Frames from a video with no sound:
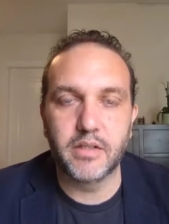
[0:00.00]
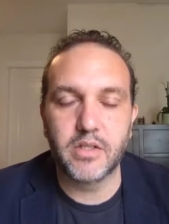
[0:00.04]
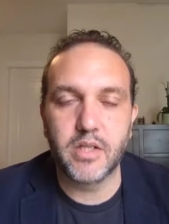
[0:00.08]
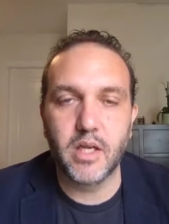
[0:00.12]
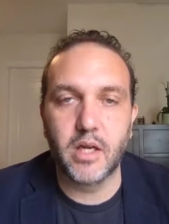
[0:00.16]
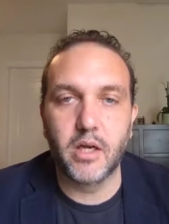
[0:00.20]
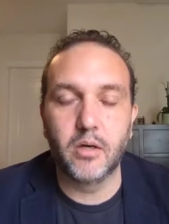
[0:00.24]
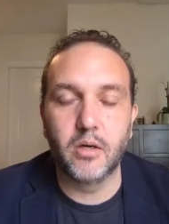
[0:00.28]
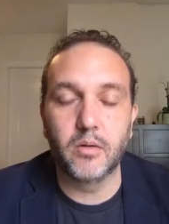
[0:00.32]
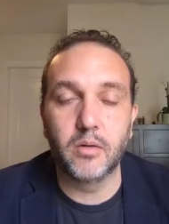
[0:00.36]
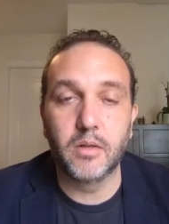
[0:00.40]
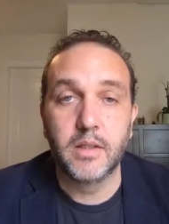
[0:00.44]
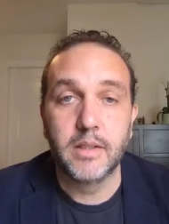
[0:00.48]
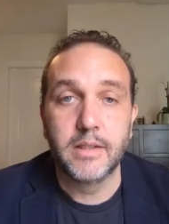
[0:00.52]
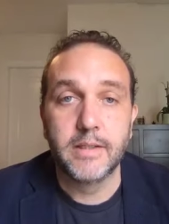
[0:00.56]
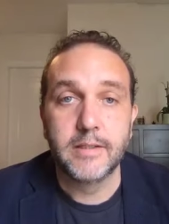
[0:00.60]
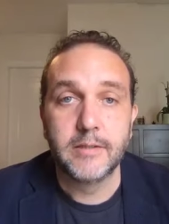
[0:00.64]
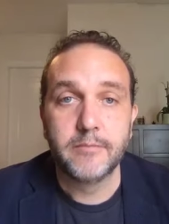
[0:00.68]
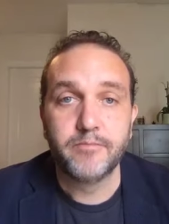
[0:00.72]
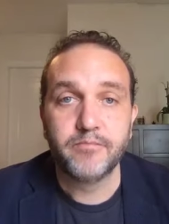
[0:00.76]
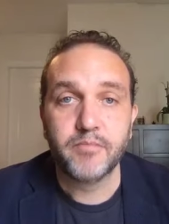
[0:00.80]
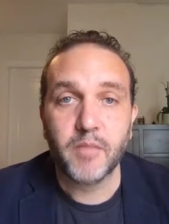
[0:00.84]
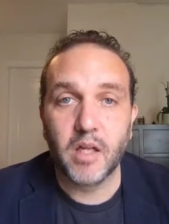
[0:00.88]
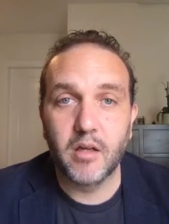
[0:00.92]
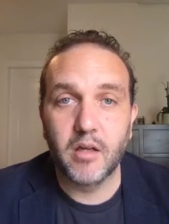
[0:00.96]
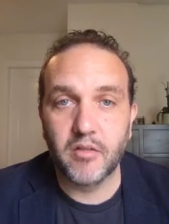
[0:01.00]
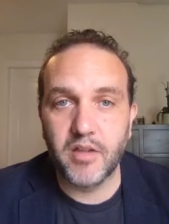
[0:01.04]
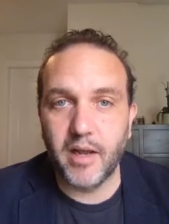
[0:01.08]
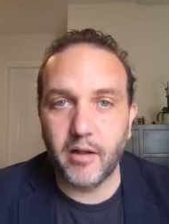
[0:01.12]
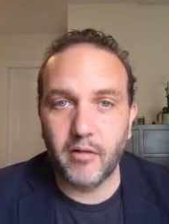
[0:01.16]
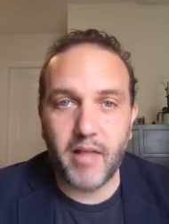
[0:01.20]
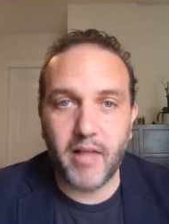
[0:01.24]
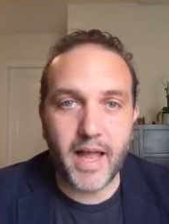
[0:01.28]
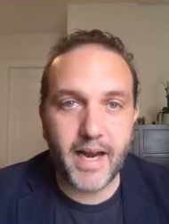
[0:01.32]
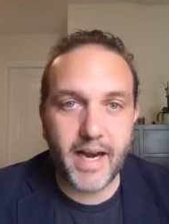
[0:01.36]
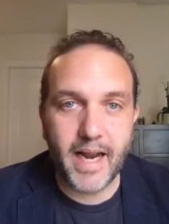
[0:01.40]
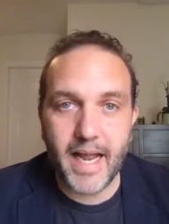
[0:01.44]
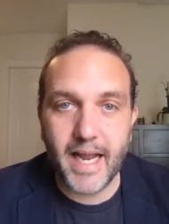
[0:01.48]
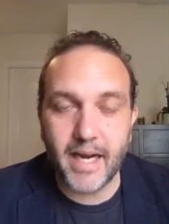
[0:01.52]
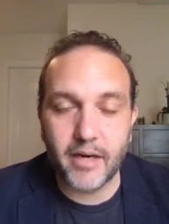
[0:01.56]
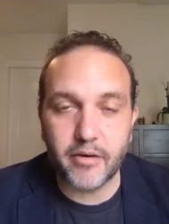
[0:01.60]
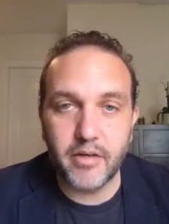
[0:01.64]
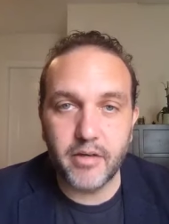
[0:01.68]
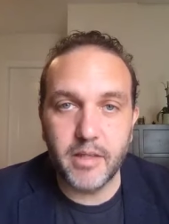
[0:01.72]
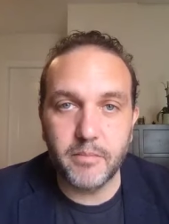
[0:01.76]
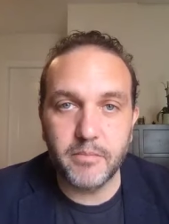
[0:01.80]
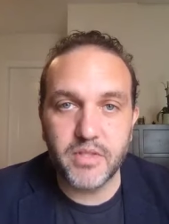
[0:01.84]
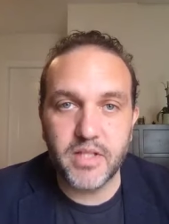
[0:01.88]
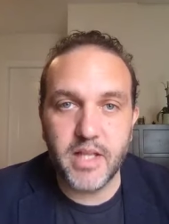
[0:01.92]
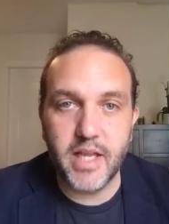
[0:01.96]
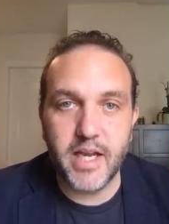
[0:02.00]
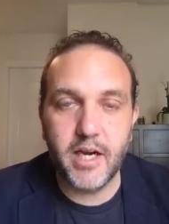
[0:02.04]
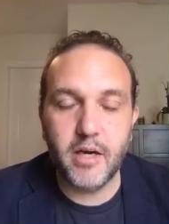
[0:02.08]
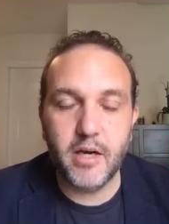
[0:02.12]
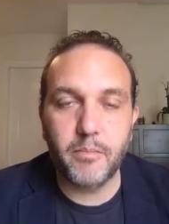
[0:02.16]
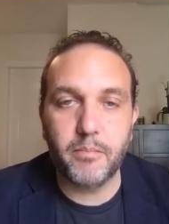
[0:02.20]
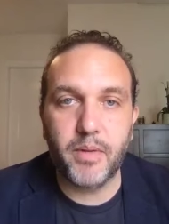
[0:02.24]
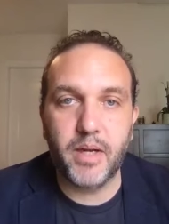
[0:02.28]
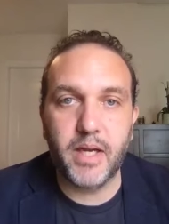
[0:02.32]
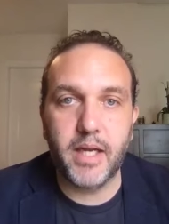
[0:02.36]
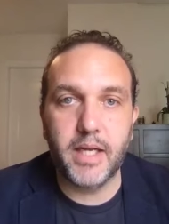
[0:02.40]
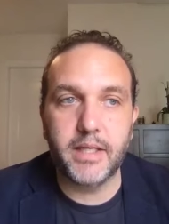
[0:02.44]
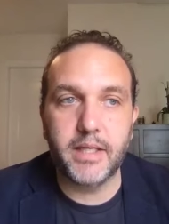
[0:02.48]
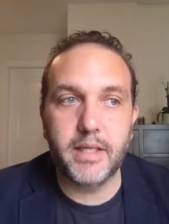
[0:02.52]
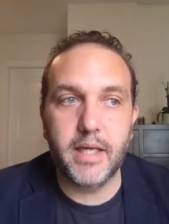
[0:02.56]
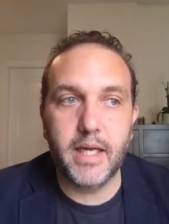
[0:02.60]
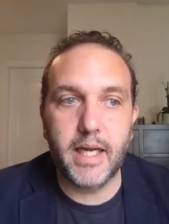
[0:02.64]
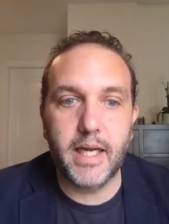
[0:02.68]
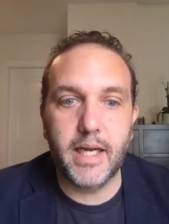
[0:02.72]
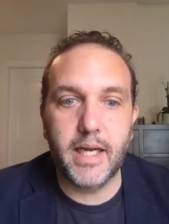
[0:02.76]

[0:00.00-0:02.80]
So a lot of acronyms there, but